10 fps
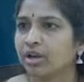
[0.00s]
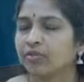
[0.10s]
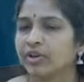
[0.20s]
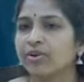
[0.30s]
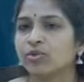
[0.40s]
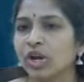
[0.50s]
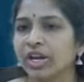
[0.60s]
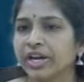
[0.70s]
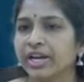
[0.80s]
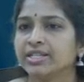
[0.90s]
We have
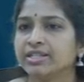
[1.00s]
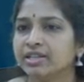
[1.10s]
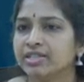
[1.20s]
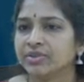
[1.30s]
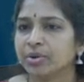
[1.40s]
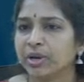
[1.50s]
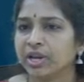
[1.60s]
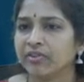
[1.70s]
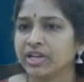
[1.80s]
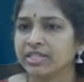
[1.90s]
already discussed in the
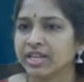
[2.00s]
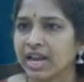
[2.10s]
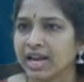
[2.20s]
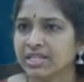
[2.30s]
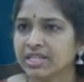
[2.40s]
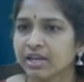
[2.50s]
previous class